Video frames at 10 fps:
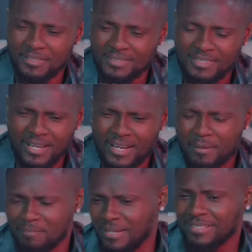not.
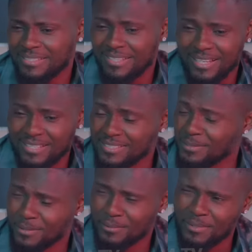I meant that in
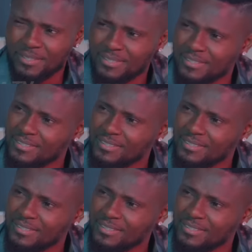a good way.